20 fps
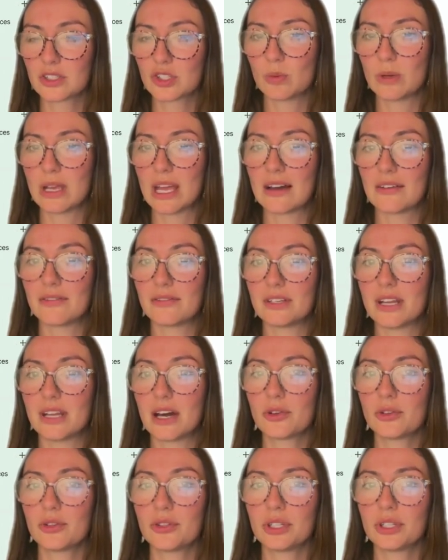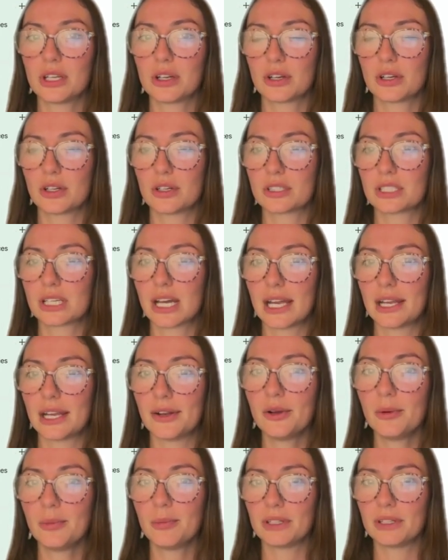So we have not only her
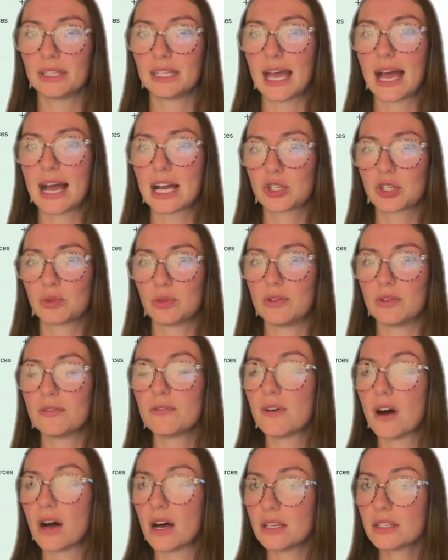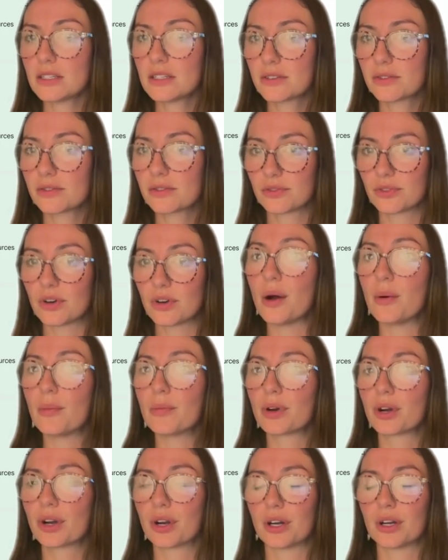title, but the actual font
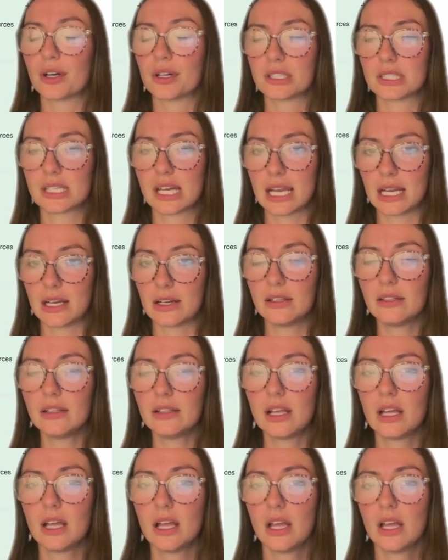from her title,